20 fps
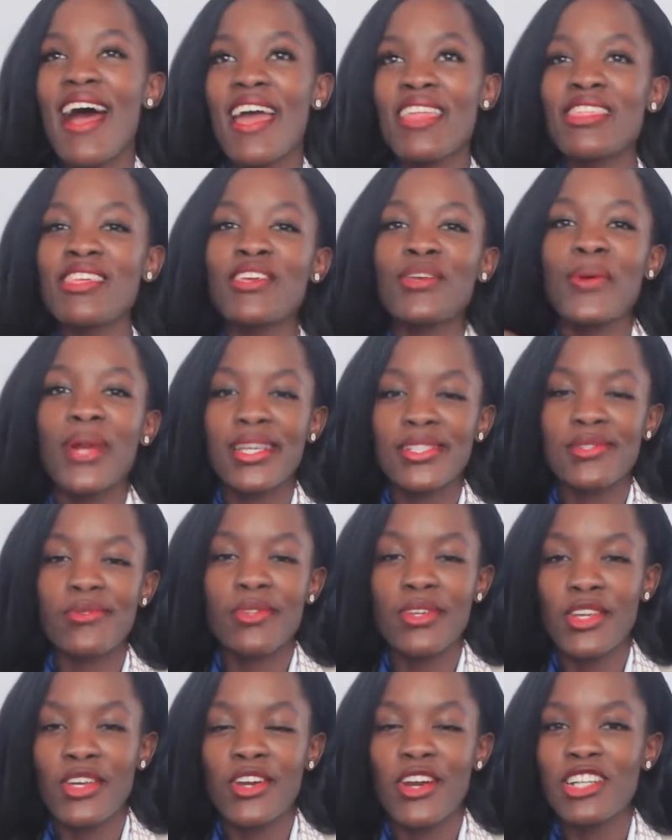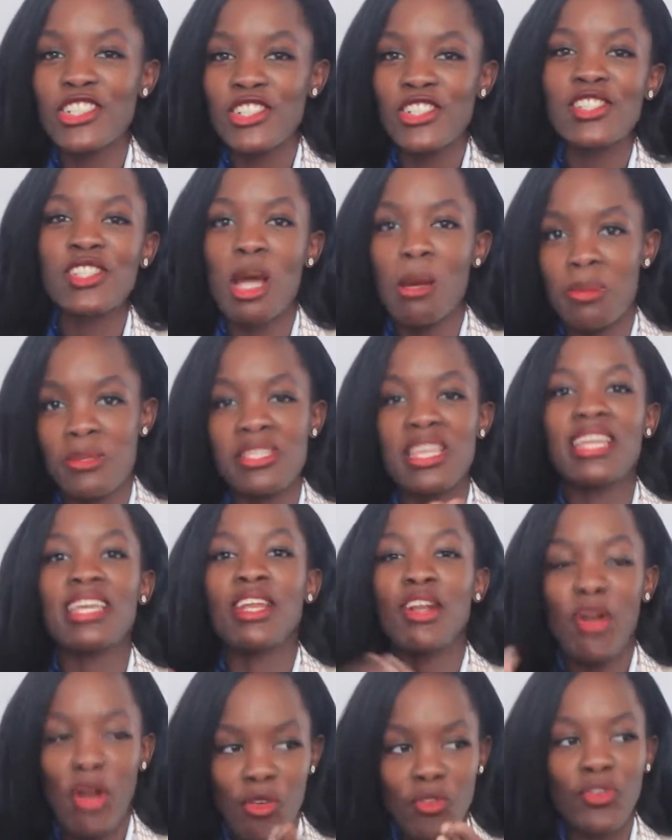I think you guys know the year. I should stop saying
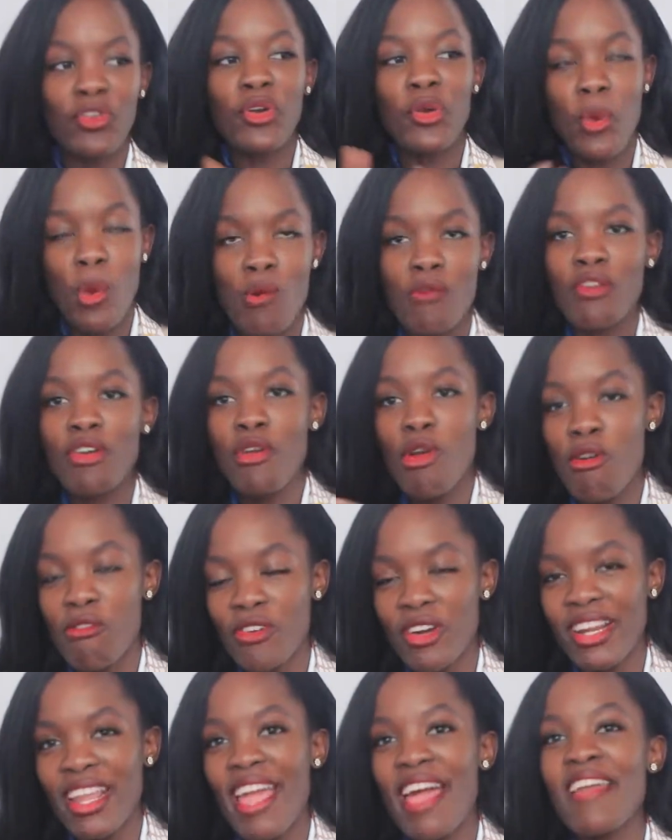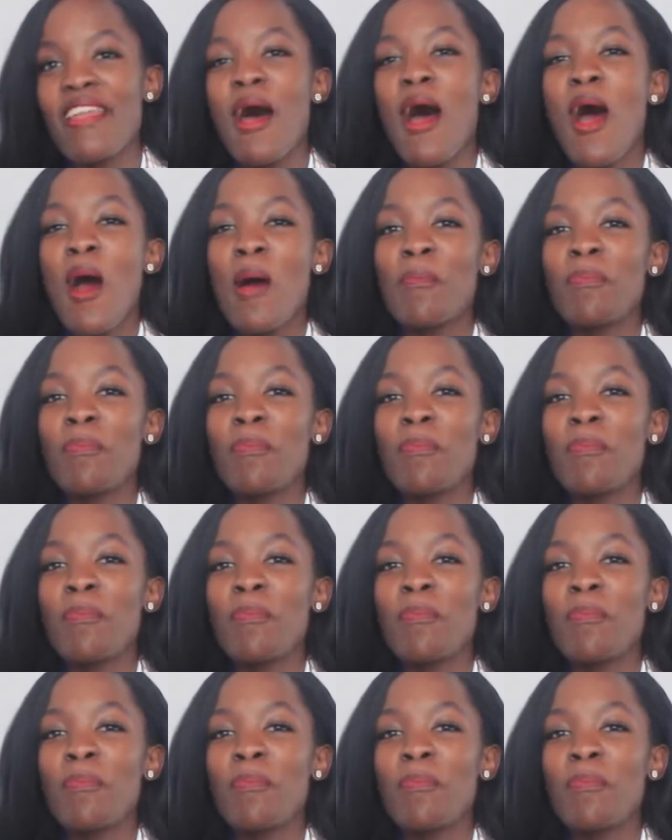it over and over and over again.